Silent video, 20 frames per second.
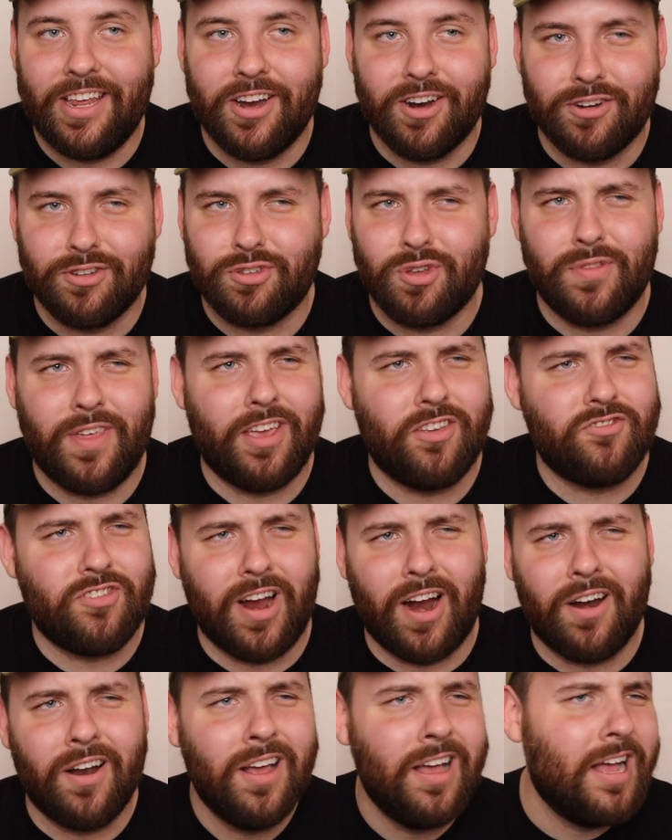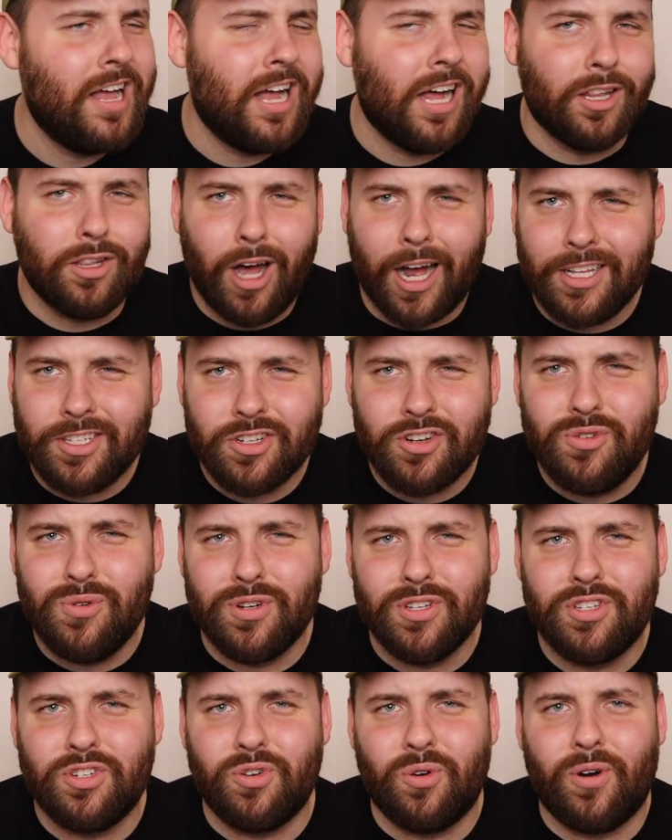years. So they shared lots of
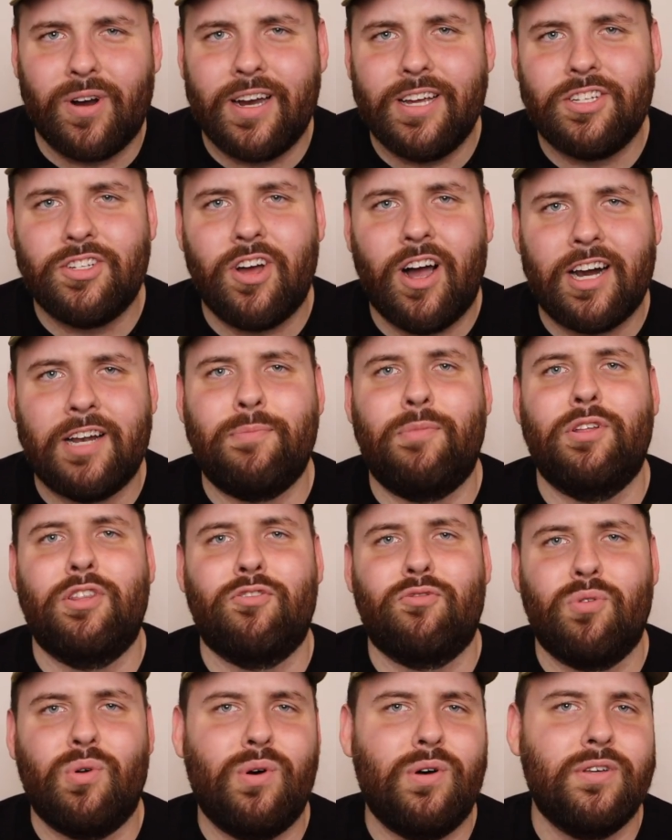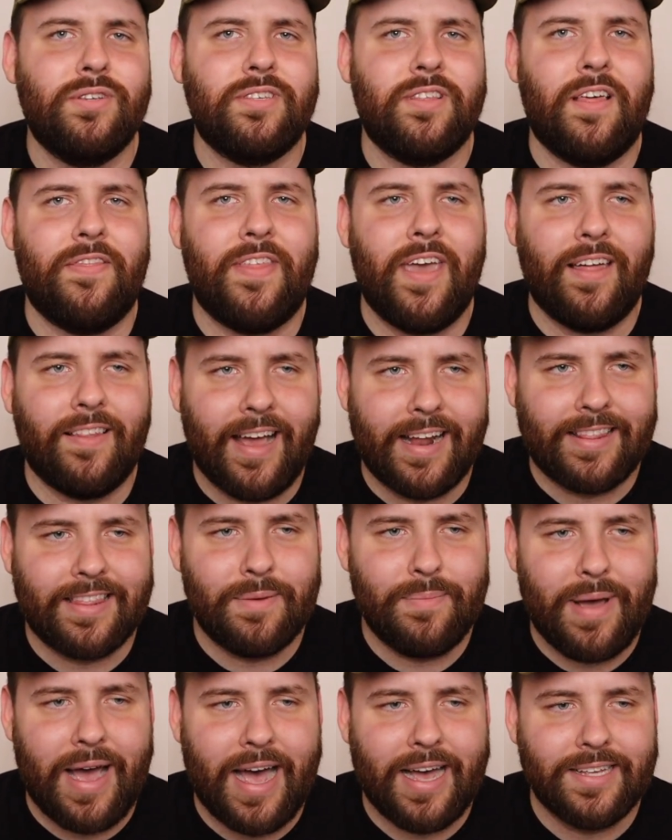cool stories, talked about the roles that they liked
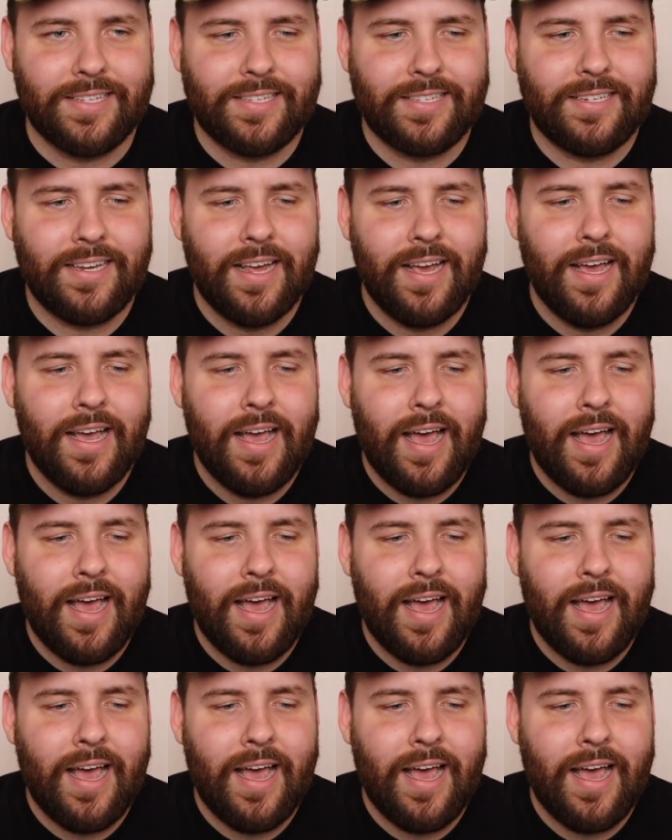the best.